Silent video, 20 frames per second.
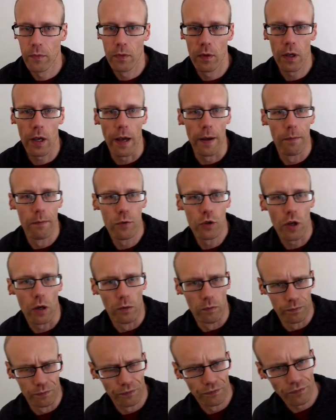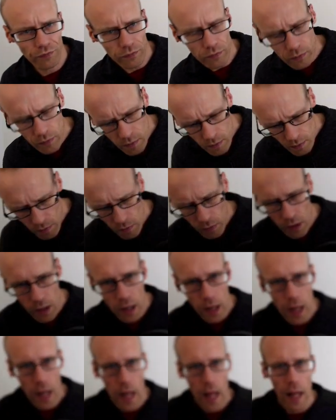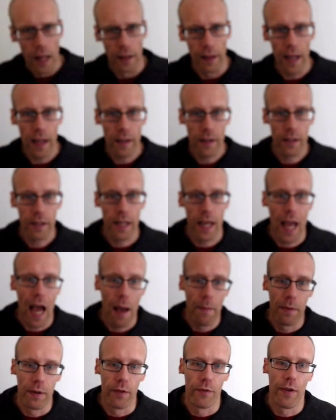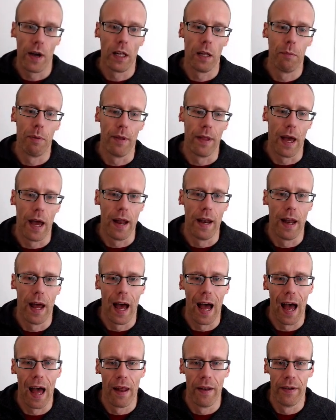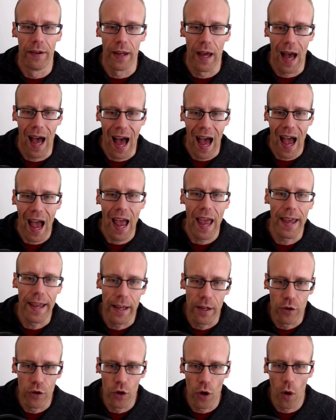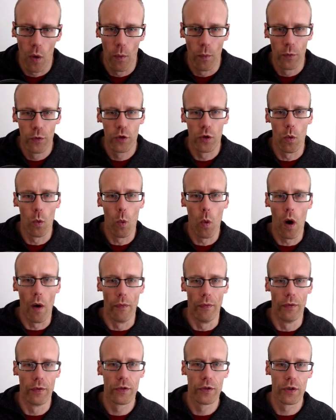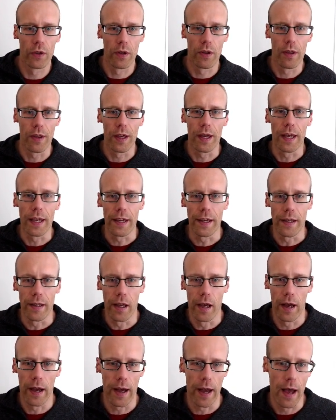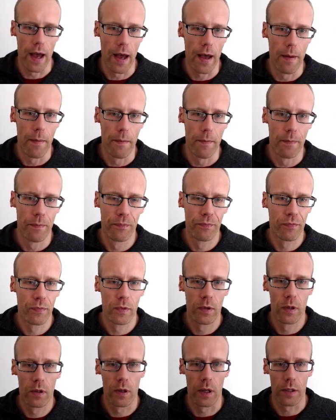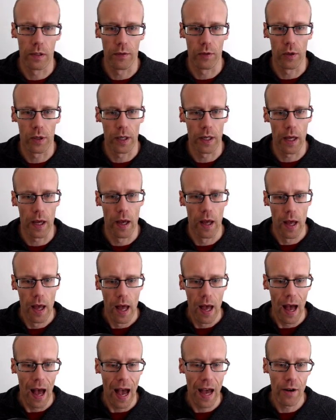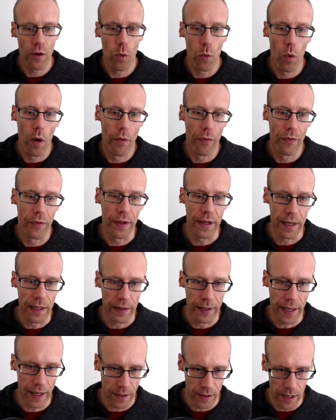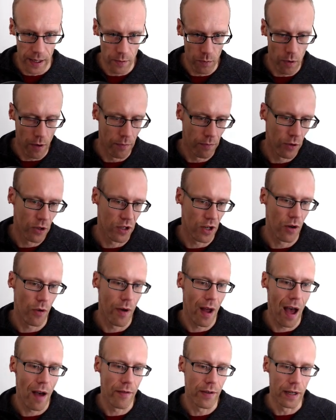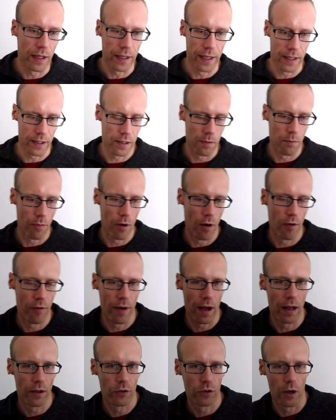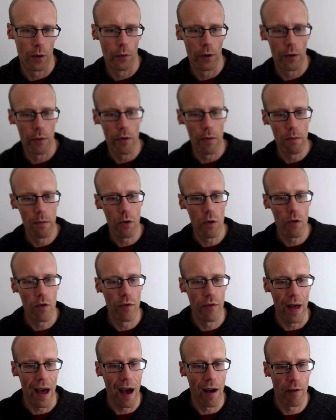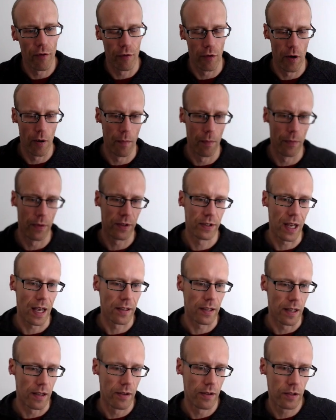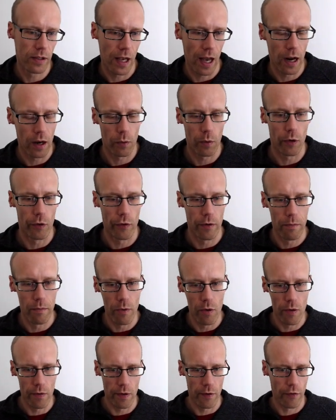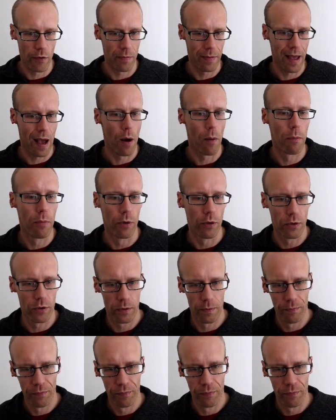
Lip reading: Okay, so let's say I'm a developer then, and I don't want the, let's have a look in here. I don't want the LinkedIn one because I don't have any LinkedIn profile. So I want to remove that from the settings and I want to remove it from the output.